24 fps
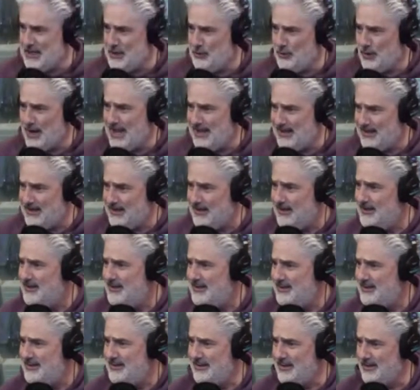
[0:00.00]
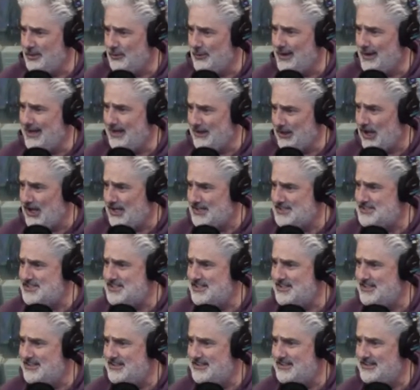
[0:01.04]
Craig. No. And the no, weight loss.
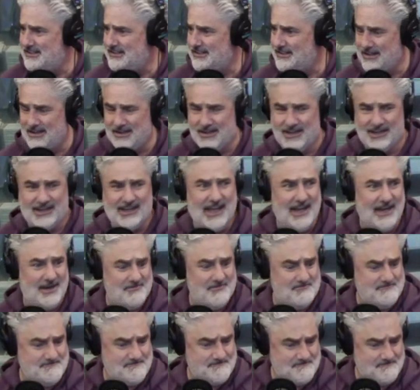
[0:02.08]
No, absolutely. Yeah, I got it.